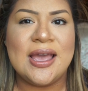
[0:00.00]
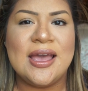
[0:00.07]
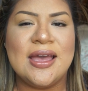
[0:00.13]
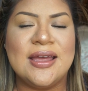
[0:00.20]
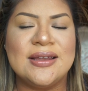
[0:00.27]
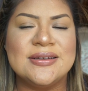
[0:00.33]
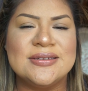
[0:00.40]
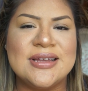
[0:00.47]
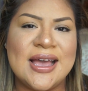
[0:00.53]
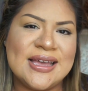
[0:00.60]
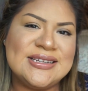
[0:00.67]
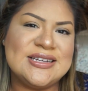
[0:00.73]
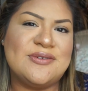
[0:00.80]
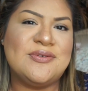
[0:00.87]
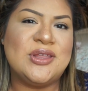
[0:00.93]
And
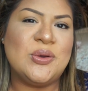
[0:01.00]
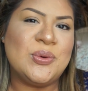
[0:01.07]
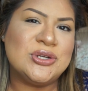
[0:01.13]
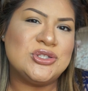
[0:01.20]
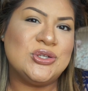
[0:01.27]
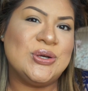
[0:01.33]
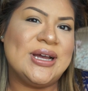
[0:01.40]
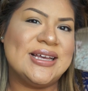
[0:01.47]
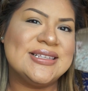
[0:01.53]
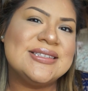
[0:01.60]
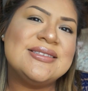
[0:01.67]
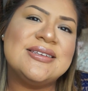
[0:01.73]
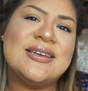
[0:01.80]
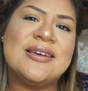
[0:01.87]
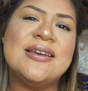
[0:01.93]
I definitely want you
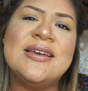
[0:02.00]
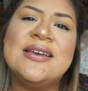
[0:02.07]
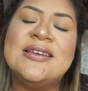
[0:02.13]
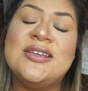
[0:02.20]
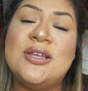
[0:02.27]
guys to,